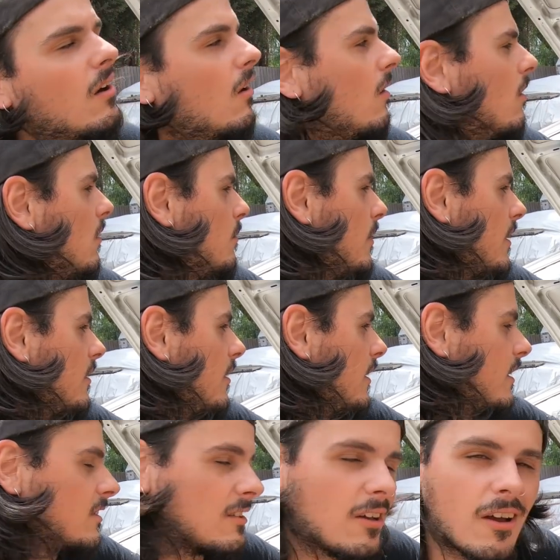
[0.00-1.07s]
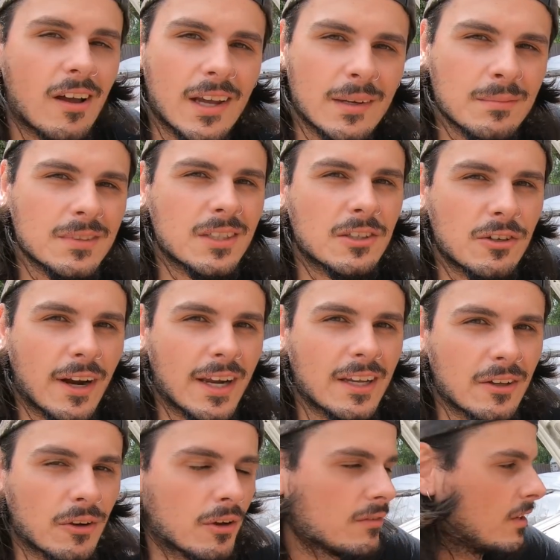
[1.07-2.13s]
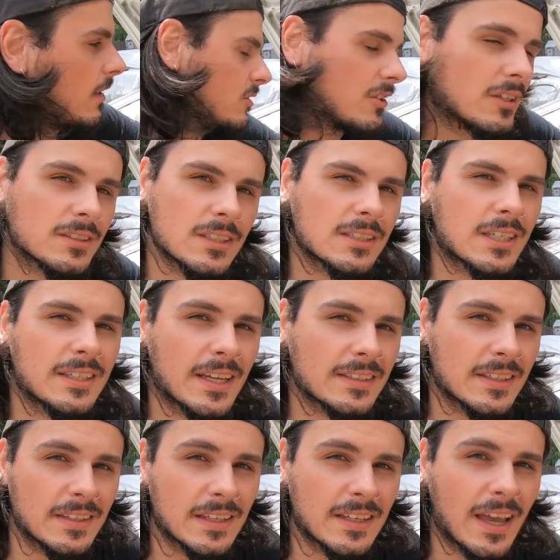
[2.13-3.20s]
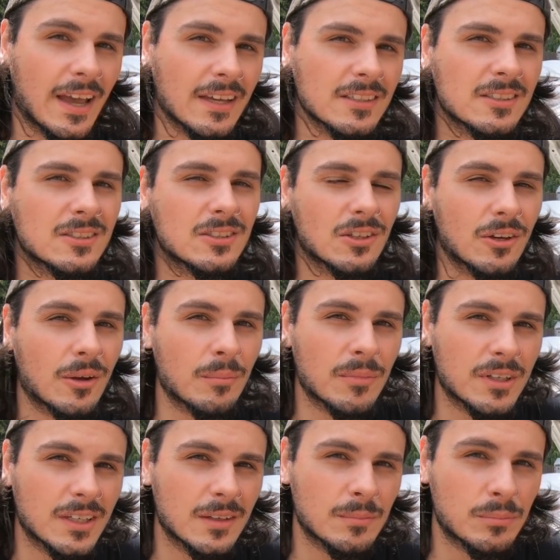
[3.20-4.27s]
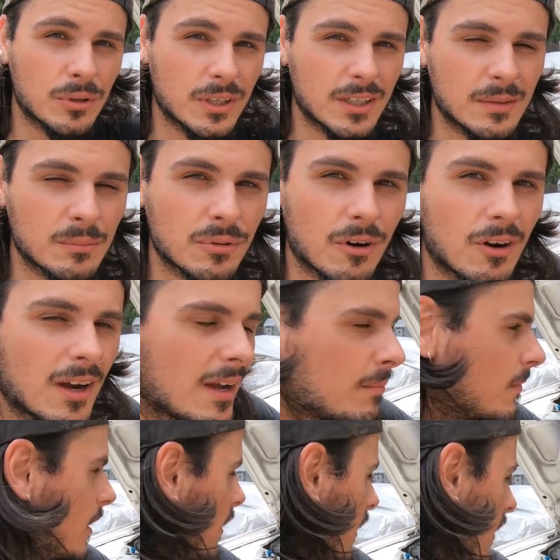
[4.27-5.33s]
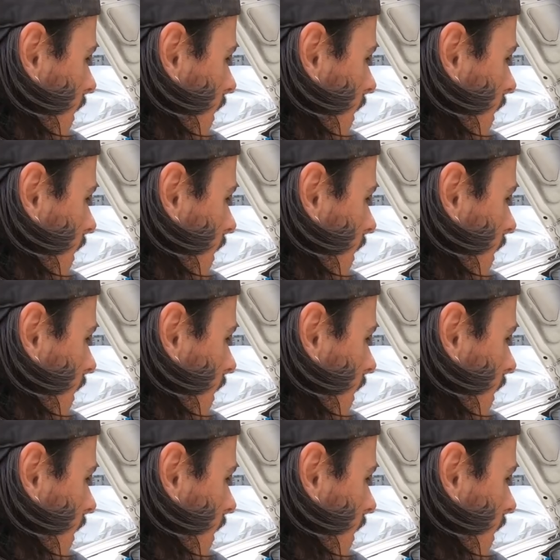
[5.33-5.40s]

Oh my god, it's time to crank it over. Also disconnected the CAS, so I'm going to put it in prime,